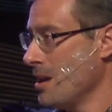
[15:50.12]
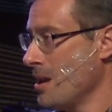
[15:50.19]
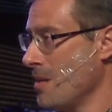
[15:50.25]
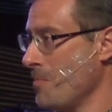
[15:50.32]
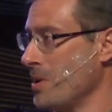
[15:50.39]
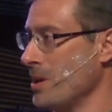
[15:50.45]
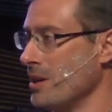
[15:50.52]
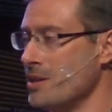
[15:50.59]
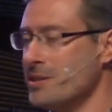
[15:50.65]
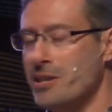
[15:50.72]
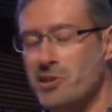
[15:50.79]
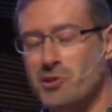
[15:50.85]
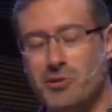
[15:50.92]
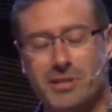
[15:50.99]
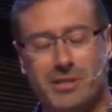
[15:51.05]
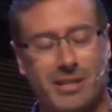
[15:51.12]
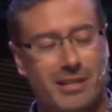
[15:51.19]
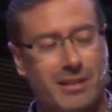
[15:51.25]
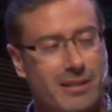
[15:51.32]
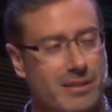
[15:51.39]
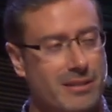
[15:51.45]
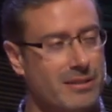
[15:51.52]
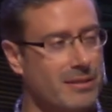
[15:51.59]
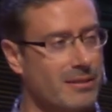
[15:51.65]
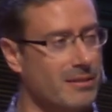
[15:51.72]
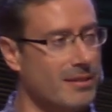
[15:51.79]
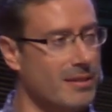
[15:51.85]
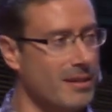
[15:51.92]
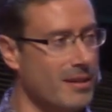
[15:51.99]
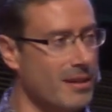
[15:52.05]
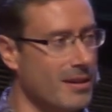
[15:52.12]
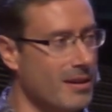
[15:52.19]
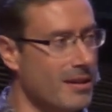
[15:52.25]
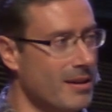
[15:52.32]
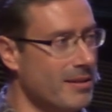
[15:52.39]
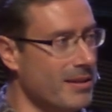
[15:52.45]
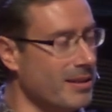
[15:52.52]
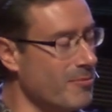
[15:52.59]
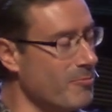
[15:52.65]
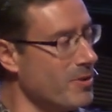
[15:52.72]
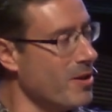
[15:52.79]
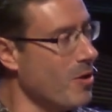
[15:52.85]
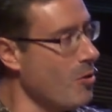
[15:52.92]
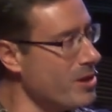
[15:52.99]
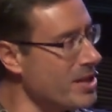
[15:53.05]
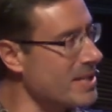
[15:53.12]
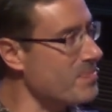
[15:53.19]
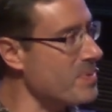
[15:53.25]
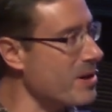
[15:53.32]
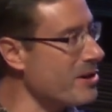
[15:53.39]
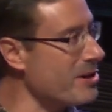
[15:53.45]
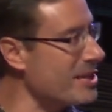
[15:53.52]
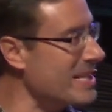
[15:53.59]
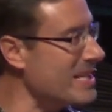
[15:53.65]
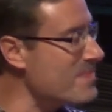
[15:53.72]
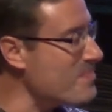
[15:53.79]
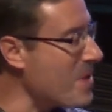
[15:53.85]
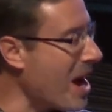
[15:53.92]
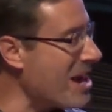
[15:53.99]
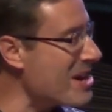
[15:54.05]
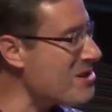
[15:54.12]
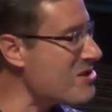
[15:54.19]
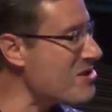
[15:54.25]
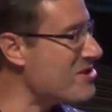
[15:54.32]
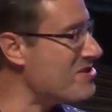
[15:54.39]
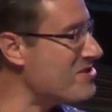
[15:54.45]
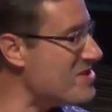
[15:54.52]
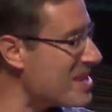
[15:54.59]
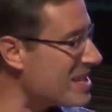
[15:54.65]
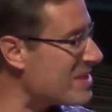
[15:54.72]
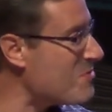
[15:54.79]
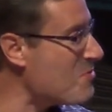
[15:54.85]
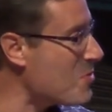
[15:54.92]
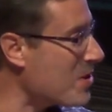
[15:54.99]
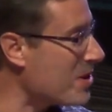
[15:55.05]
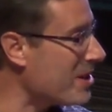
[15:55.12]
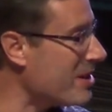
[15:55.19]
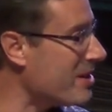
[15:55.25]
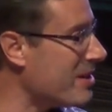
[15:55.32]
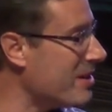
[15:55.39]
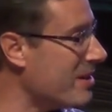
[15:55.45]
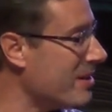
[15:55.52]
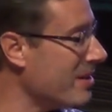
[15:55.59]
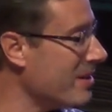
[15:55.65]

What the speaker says: But it is interesting that when the Holy Spirit inspired this word,